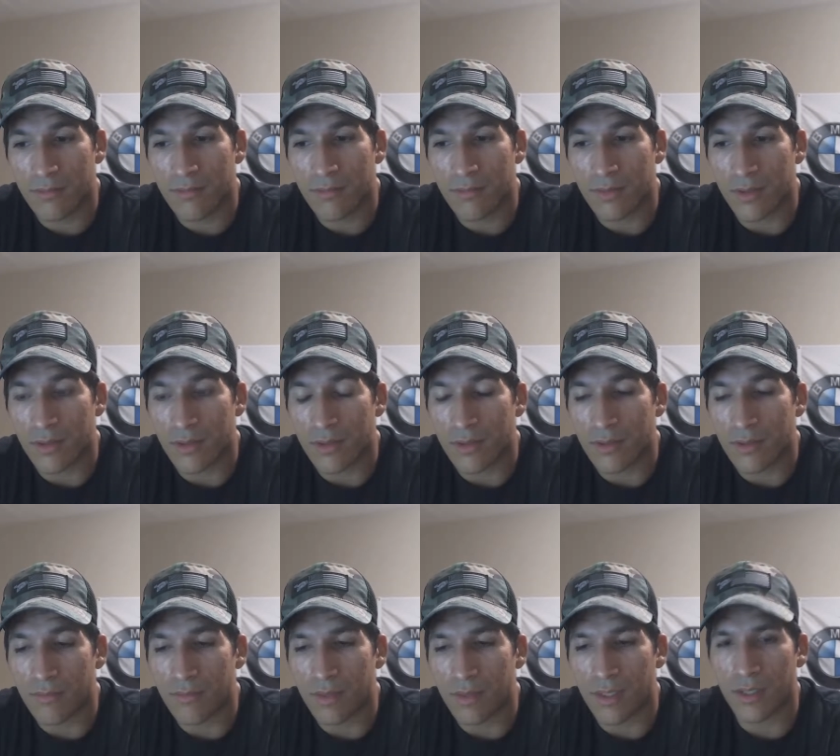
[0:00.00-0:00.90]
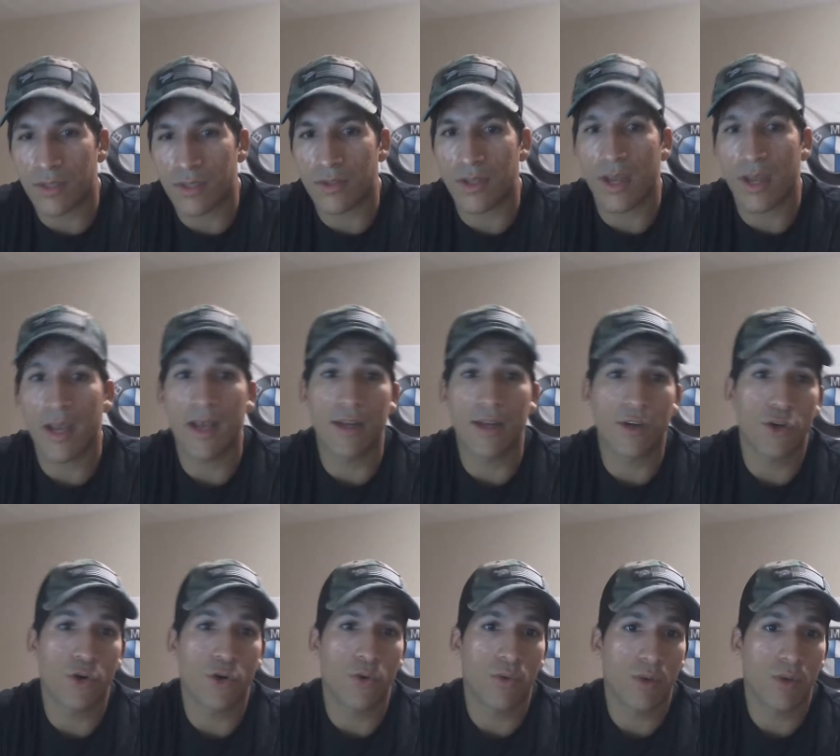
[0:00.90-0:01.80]
system, because I had
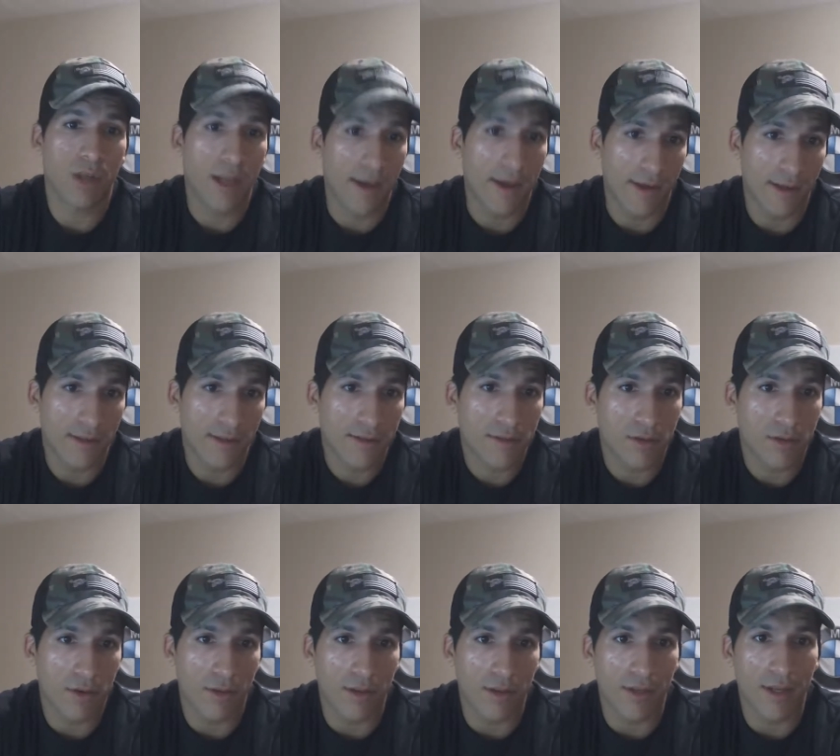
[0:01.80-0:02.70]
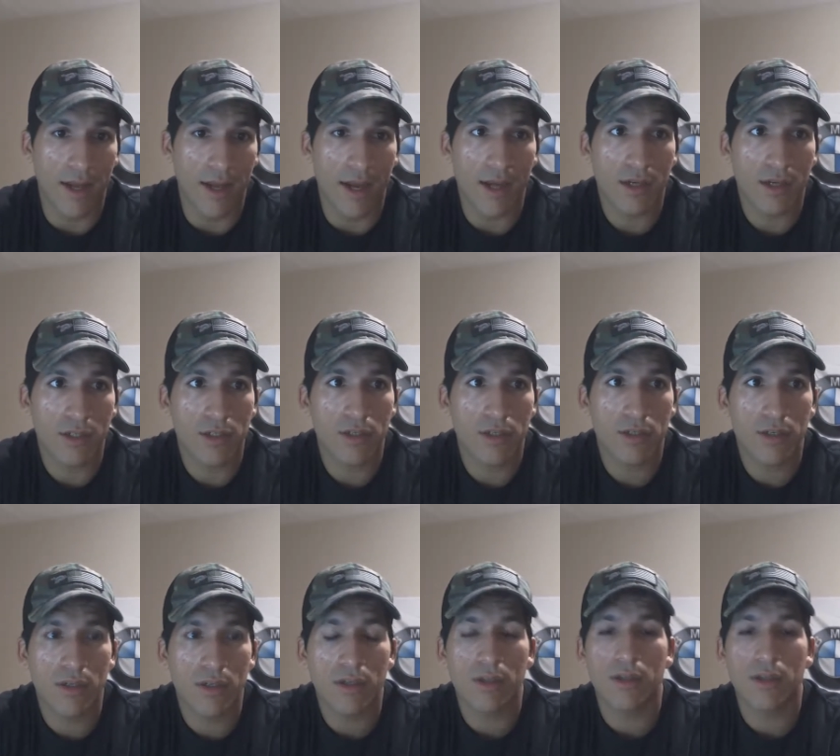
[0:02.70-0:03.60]
no lights on the dash.
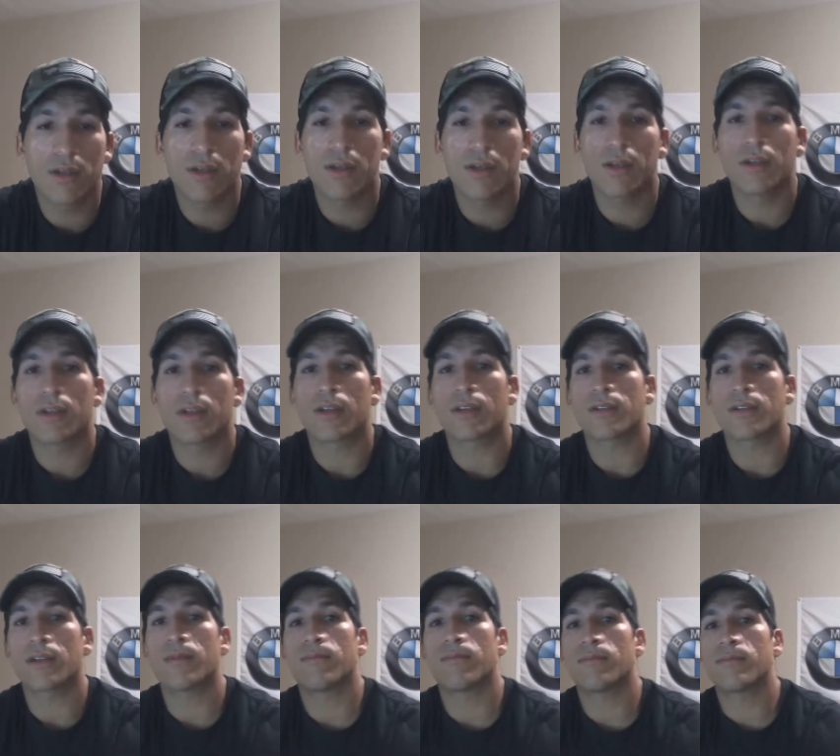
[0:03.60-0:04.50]
Because I